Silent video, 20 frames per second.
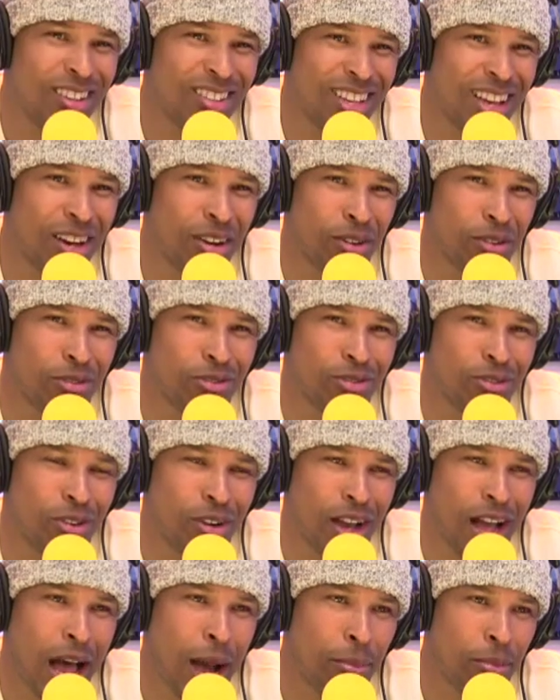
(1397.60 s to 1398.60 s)
not a
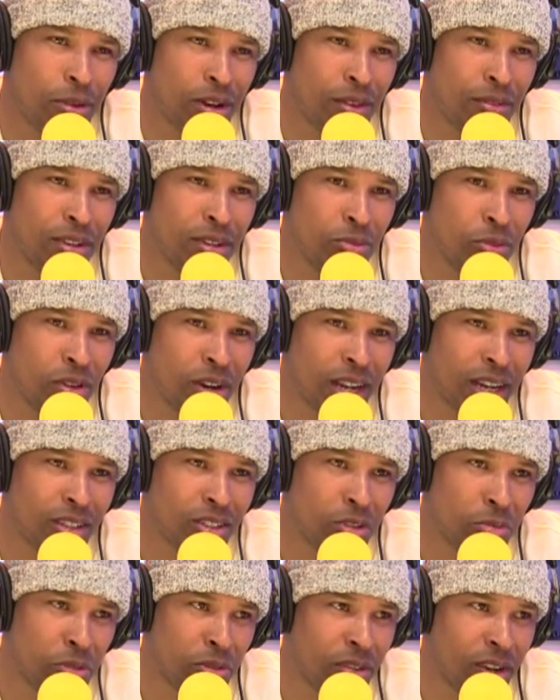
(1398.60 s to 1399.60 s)
operative. He's more like a
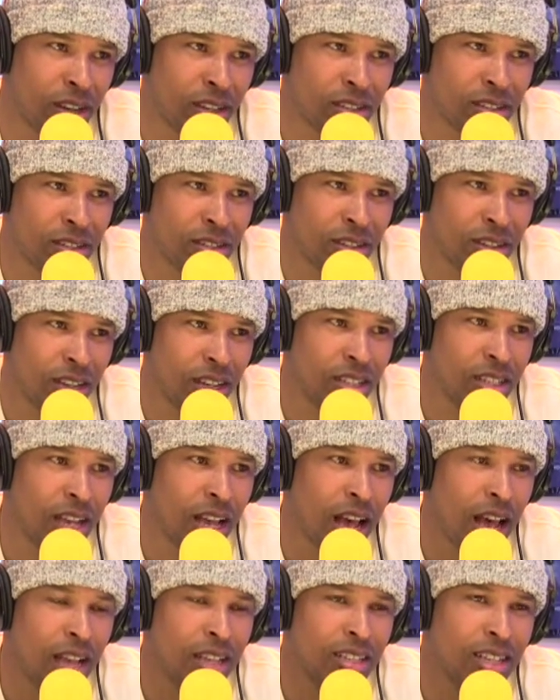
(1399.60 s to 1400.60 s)
supervisor. Yeah, I guess he's that's
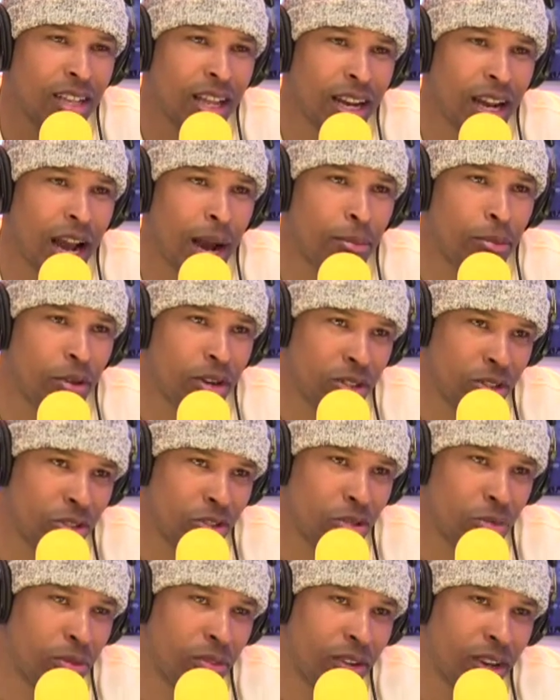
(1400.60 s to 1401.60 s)
a, true. He's a, like an operational.
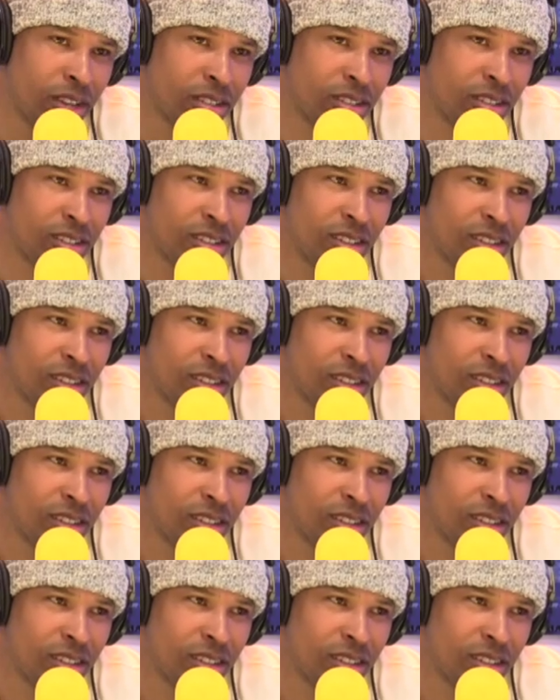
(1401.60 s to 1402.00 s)
Well, they all have little